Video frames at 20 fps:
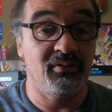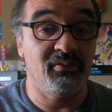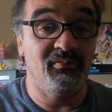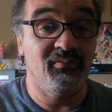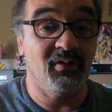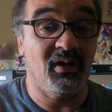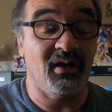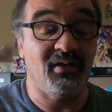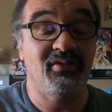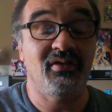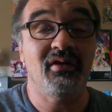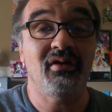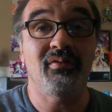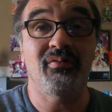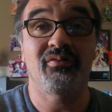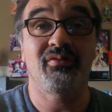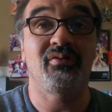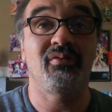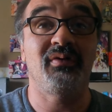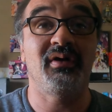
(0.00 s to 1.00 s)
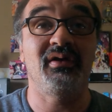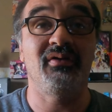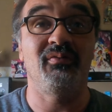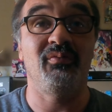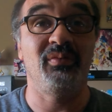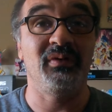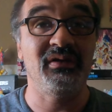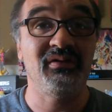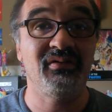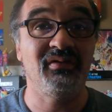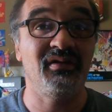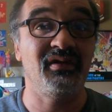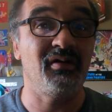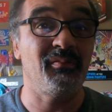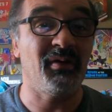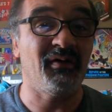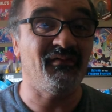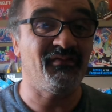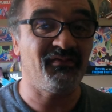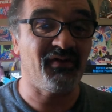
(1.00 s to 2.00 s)
It, I think it was created recently,
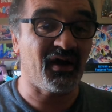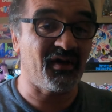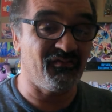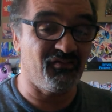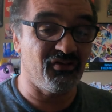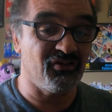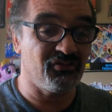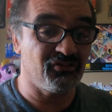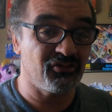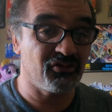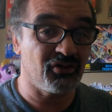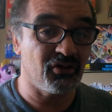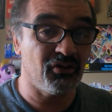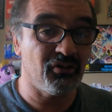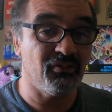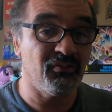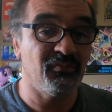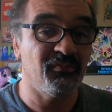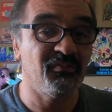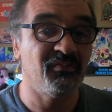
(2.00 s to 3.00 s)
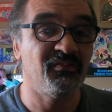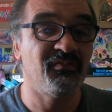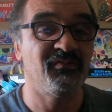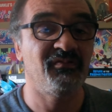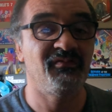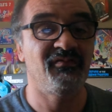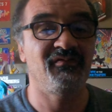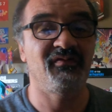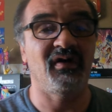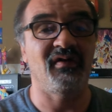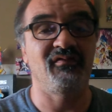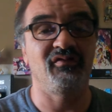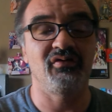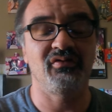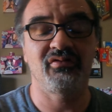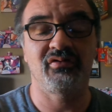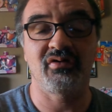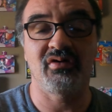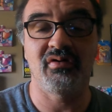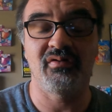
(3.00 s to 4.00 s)
about five years ago, five
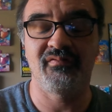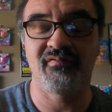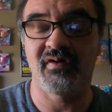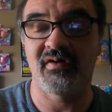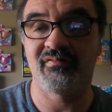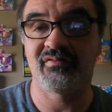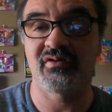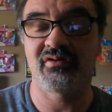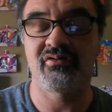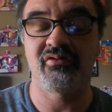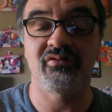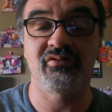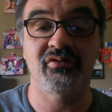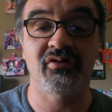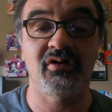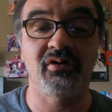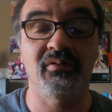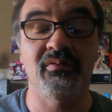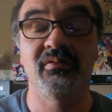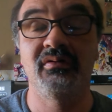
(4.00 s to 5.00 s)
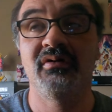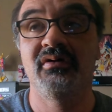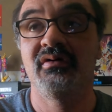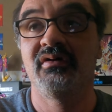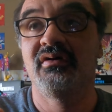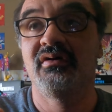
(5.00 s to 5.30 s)
years ago, five, six years ago.